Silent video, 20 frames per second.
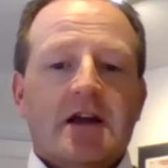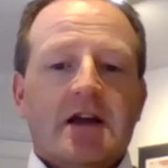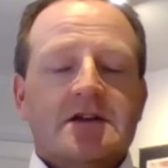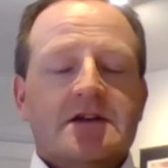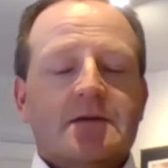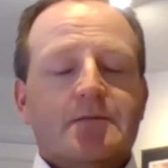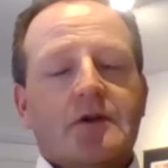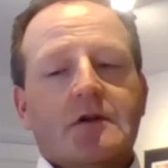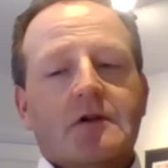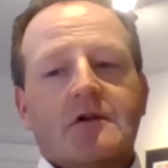to
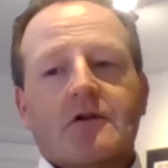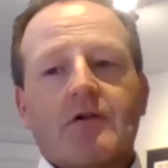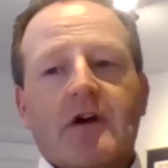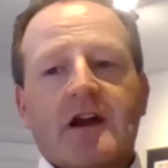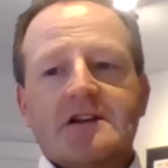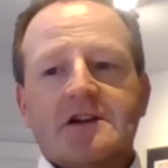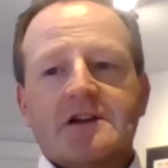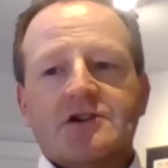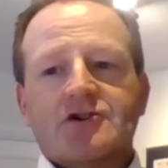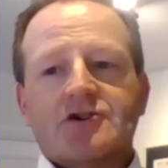build
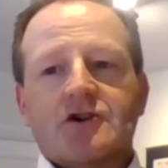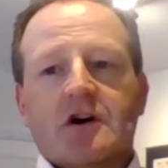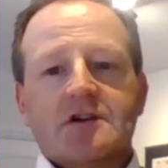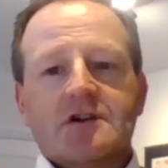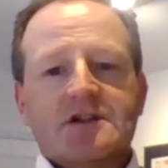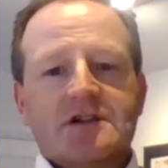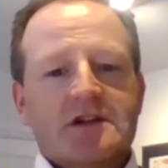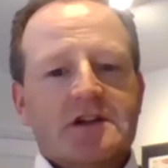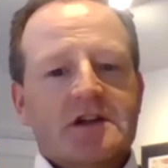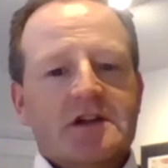greater
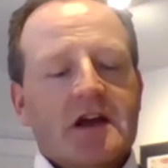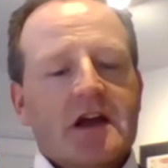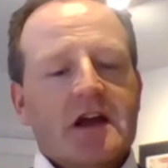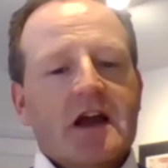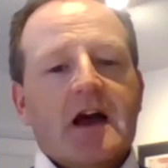trust